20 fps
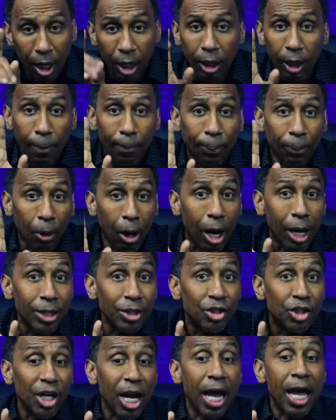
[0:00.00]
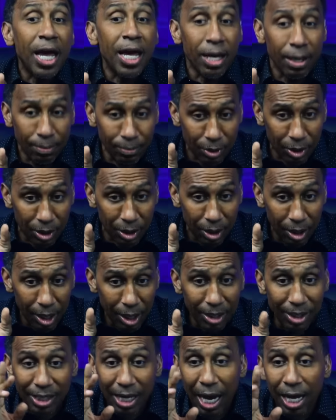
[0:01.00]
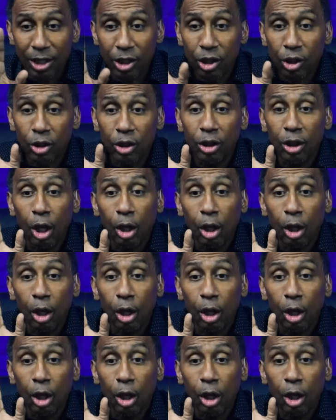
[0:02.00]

LeBron James says,